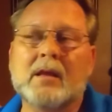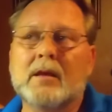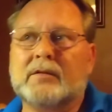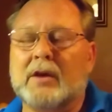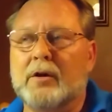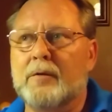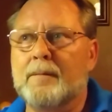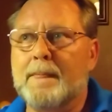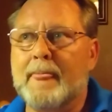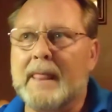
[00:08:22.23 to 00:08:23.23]
So
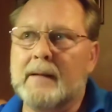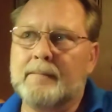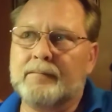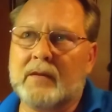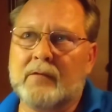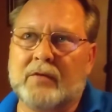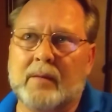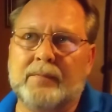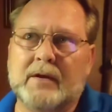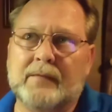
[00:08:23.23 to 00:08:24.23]

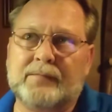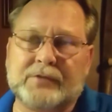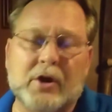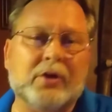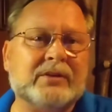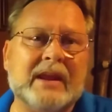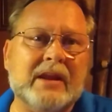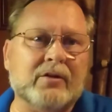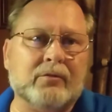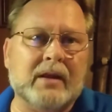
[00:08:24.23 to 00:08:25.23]
from the
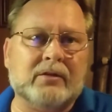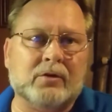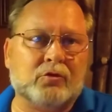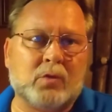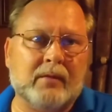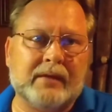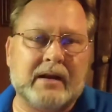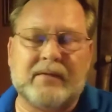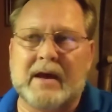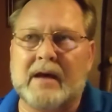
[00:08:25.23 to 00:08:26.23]
13 original,
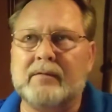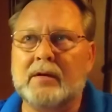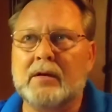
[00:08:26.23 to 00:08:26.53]
$12.95,